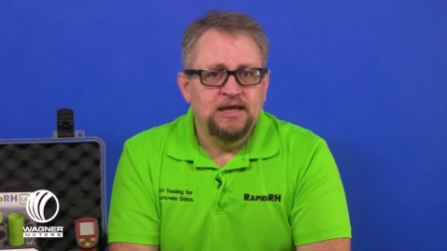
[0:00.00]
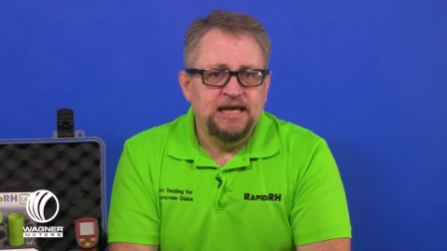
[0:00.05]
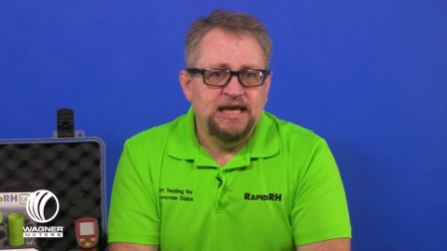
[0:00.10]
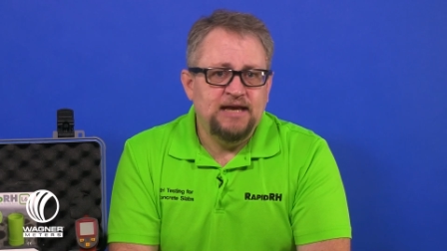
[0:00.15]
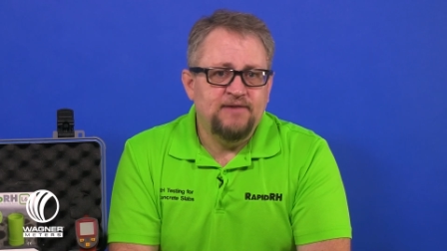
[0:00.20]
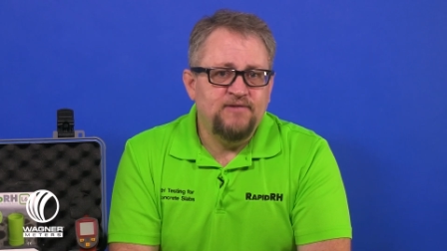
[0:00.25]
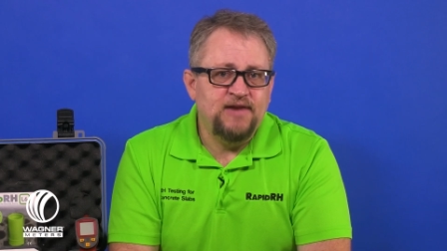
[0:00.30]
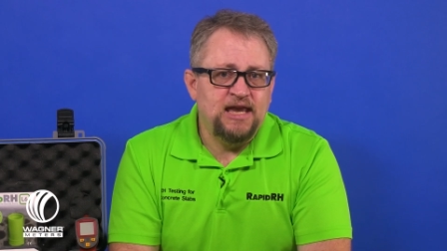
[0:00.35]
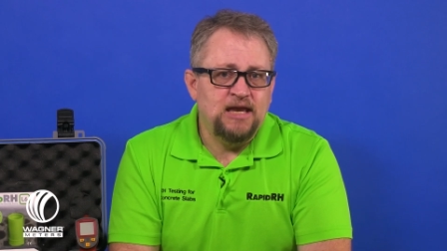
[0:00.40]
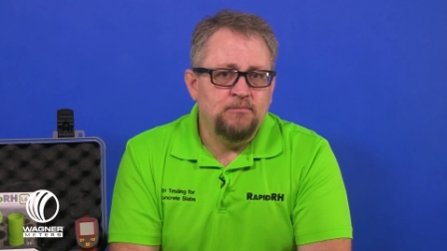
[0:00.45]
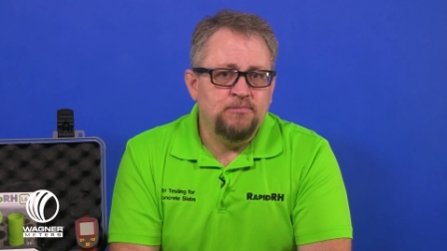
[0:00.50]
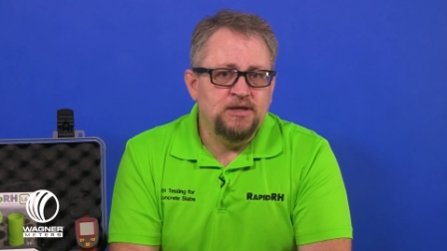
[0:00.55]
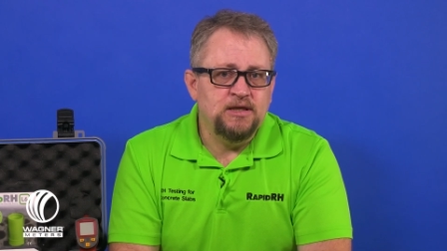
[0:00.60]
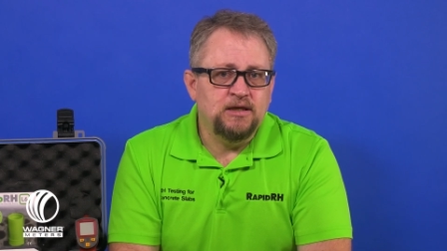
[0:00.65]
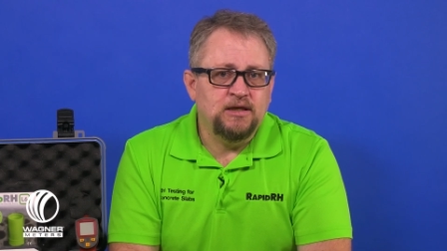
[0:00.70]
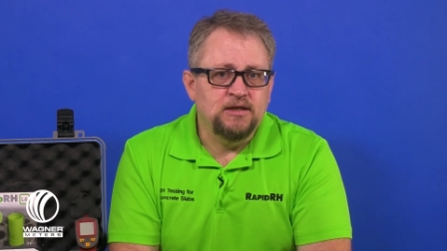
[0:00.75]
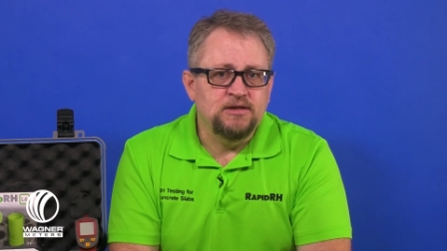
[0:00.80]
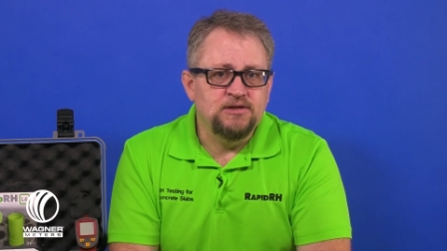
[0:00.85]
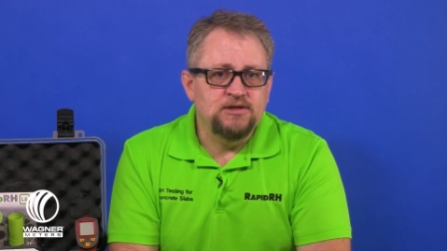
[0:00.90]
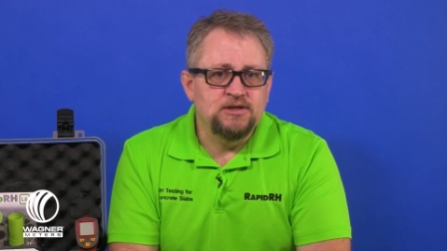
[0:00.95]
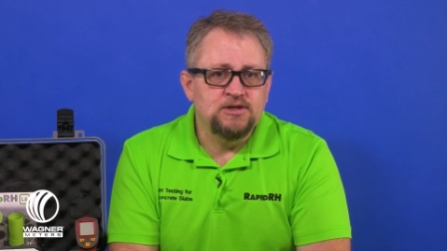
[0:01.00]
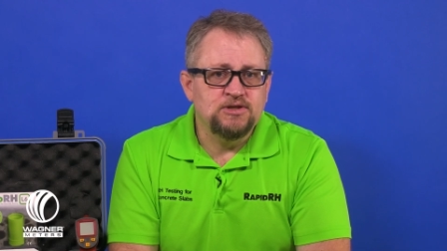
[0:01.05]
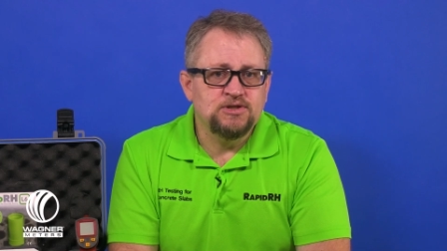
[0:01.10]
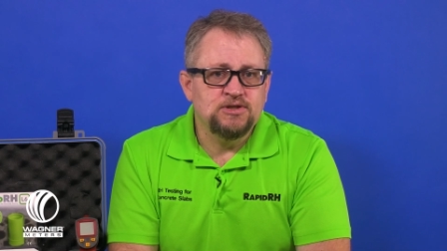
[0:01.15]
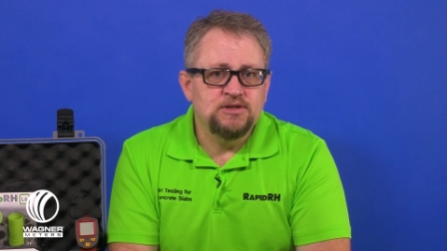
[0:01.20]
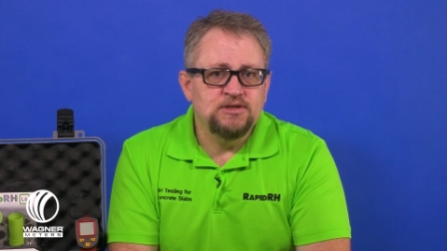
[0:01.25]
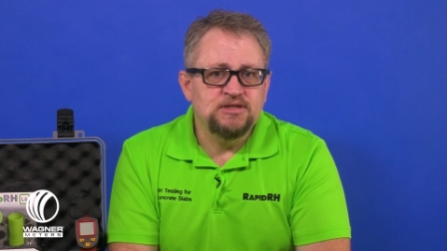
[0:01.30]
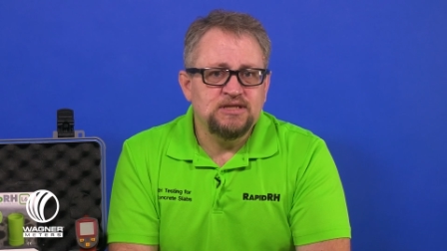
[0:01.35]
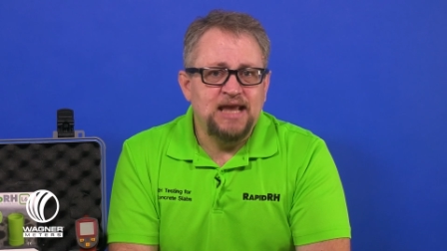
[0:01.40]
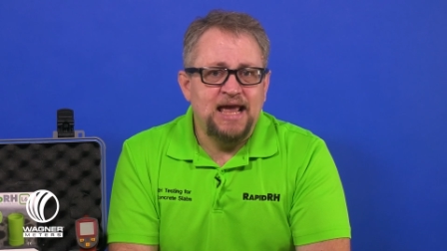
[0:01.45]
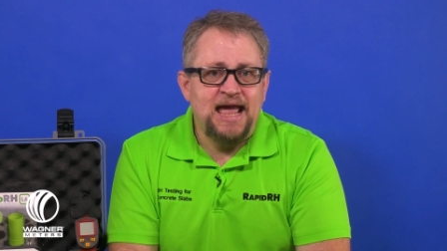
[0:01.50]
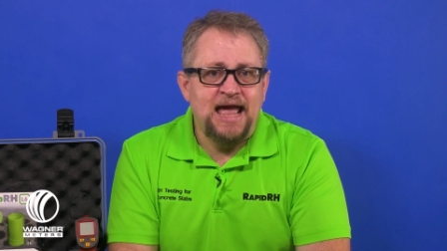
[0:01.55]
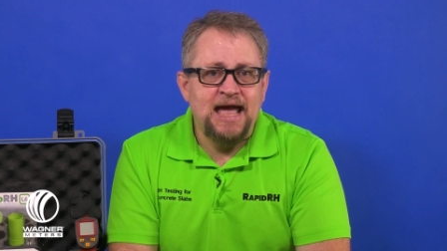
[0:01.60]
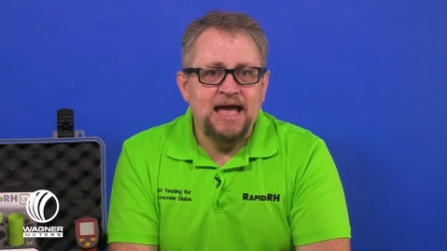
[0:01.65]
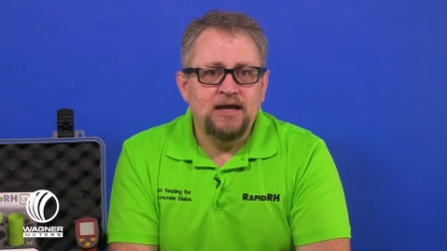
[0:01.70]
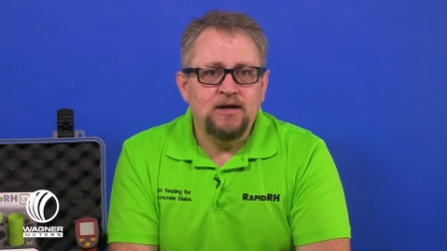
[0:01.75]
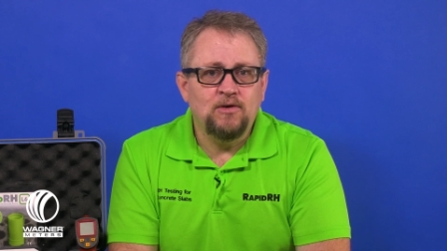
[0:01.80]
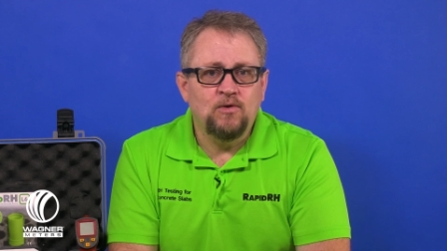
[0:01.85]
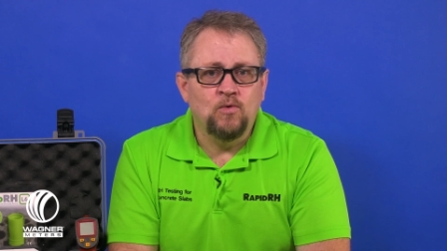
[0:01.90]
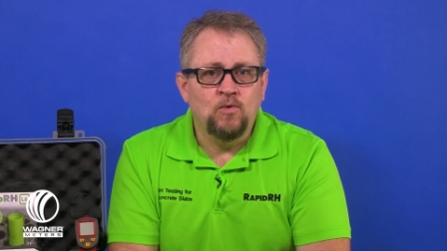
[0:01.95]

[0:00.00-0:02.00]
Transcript: Have ambient conditions at